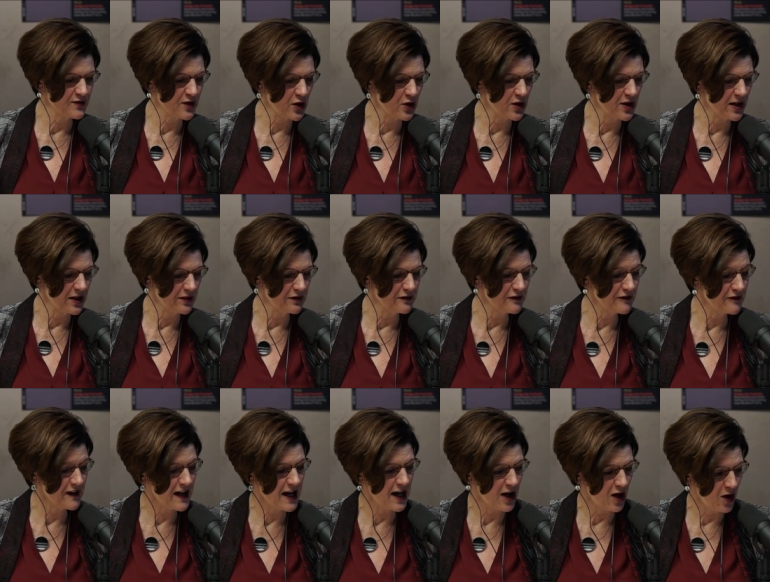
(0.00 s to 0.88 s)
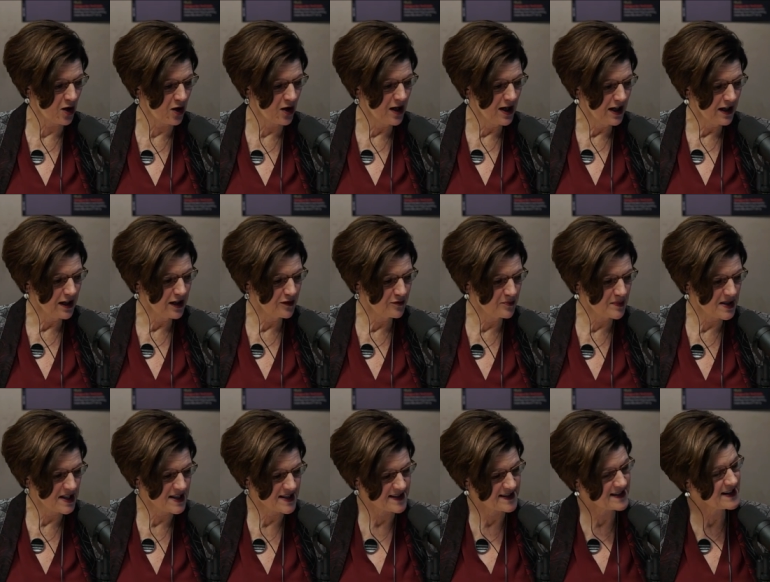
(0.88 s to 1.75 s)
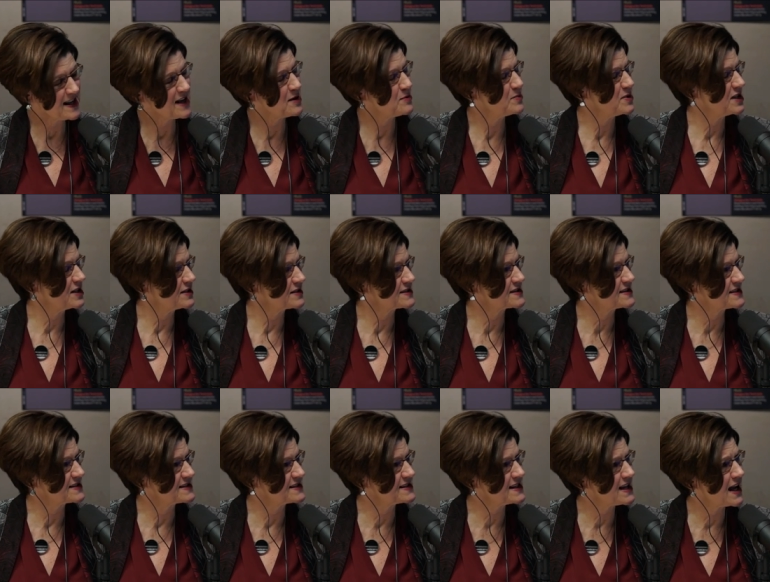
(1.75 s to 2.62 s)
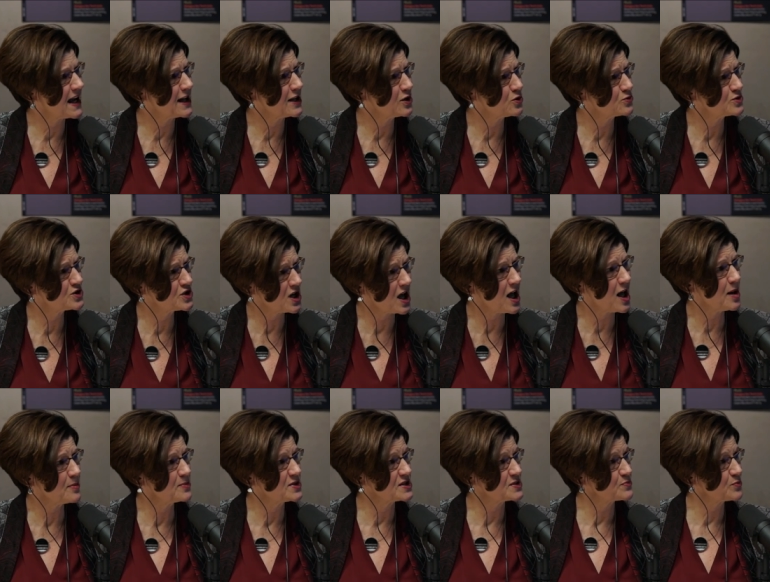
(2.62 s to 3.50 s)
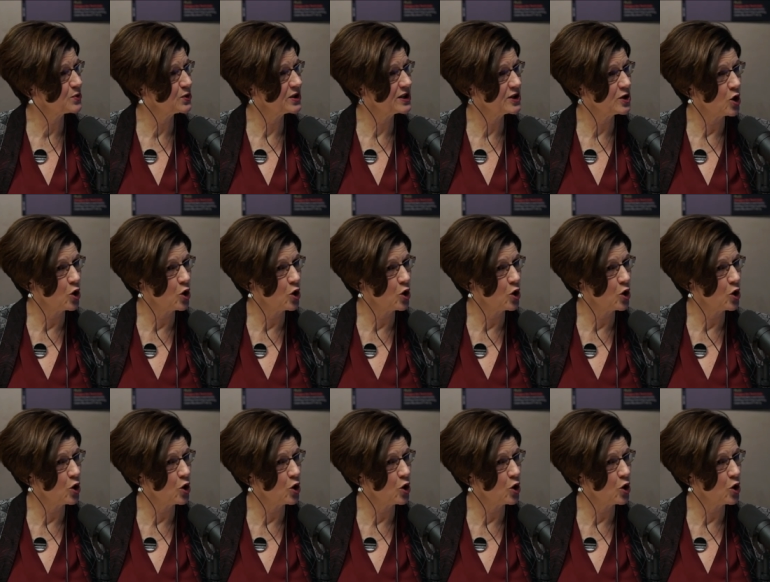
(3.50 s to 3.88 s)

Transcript: very unfair of me to say because the CIO job is pretty